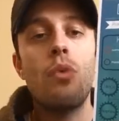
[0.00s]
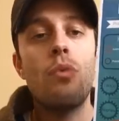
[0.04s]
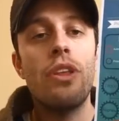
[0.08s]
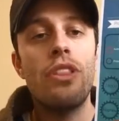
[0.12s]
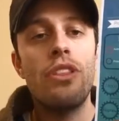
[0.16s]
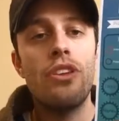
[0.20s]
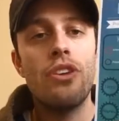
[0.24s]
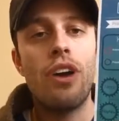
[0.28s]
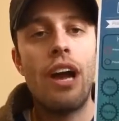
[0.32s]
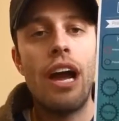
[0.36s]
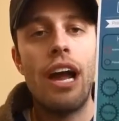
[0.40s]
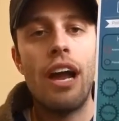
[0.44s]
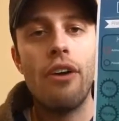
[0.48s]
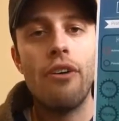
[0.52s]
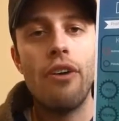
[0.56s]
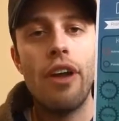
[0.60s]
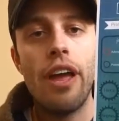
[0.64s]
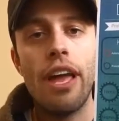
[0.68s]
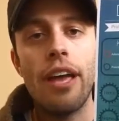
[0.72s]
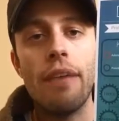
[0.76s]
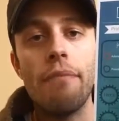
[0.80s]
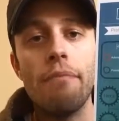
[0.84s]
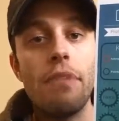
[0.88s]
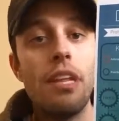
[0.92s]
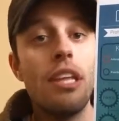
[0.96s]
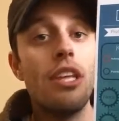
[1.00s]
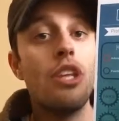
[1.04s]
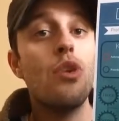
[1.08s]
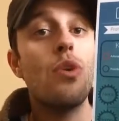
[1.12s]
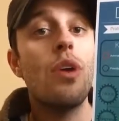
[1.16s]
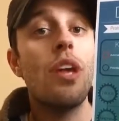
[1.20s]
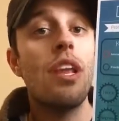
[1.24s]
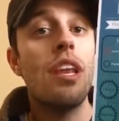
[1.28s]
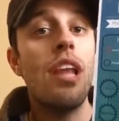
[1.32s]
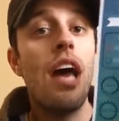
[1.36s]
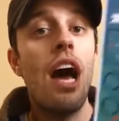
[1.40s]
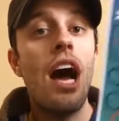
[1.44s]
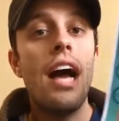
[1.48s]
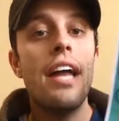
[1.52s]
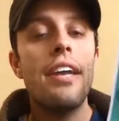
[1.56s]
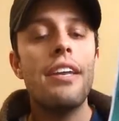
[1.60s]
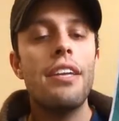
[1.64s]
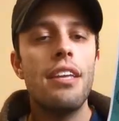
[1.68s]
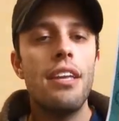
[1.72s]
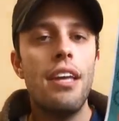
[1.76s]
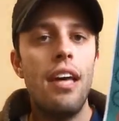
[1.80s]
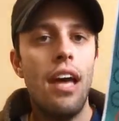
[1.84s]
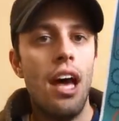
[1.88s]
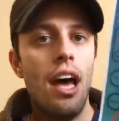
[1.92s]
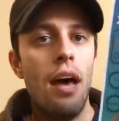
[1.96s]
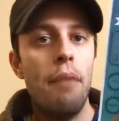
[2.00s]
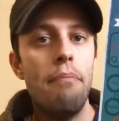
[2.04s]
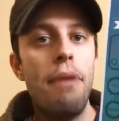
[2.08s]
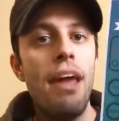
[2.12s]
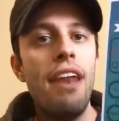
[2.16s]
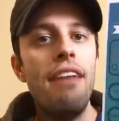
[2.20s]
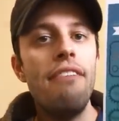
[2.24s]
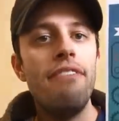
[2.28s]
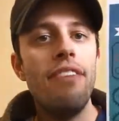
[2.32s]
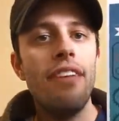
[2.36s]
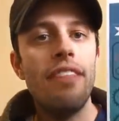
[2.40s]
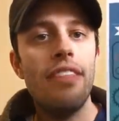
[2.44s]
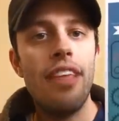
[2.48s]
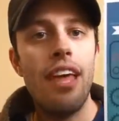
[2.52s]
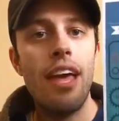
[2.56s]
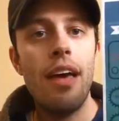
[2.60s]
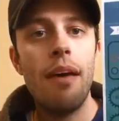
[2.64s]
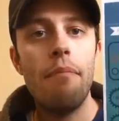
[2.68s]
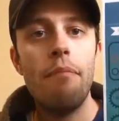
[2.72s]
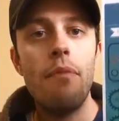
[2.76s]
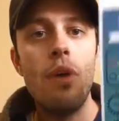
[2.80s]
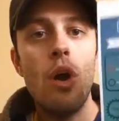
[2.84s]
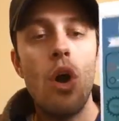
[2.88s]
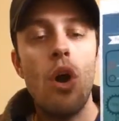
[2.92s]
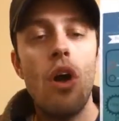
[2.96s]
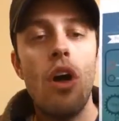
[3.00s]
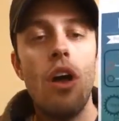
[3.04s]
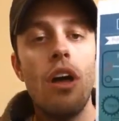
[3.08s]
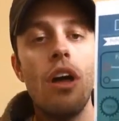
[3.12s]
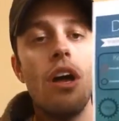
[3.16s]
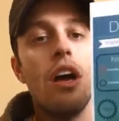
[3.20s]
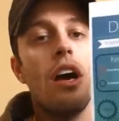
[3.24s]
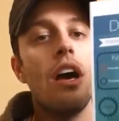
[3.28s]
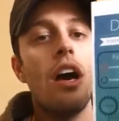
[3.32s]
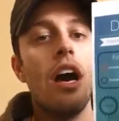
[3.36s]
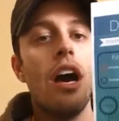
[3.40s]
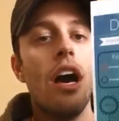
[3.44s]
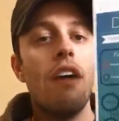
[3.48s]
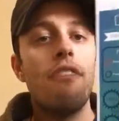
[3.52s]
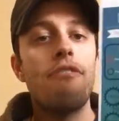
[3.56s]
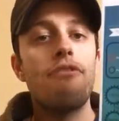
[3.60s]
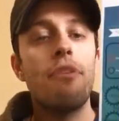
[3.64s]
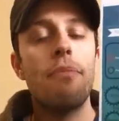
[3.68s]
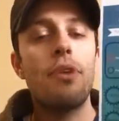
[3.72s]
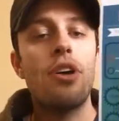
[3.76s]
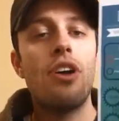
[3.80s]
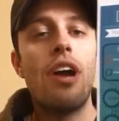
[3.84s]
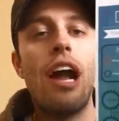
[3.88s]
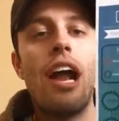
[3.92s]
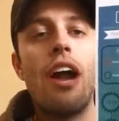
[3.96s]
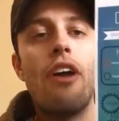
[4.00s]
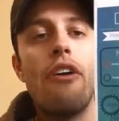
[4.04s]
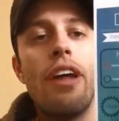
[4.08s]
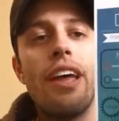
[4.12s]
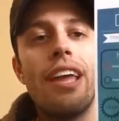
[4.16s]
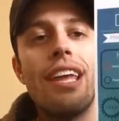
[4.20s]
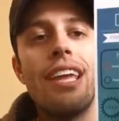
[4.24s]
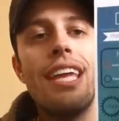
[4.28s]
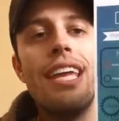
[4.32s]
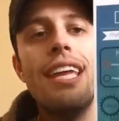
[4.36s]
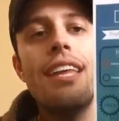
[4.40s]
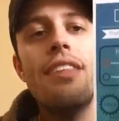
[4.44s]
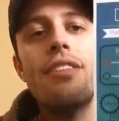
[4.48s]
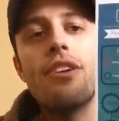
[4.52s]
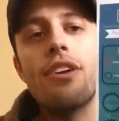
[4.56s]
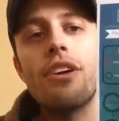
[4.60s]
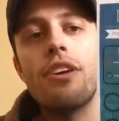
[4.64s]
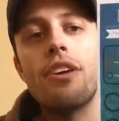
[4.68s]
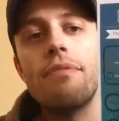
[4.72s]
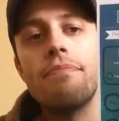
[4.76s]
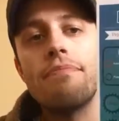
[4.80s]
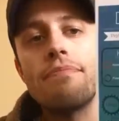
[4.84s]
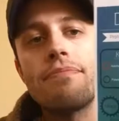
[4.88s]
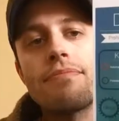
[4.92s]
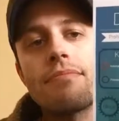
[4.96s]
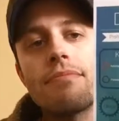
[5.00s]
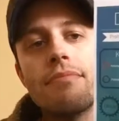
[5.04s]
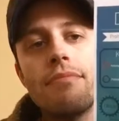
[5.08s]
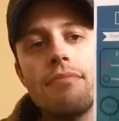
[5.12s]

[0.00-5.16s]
with your IRA. You cannot benefit them from your IRA either,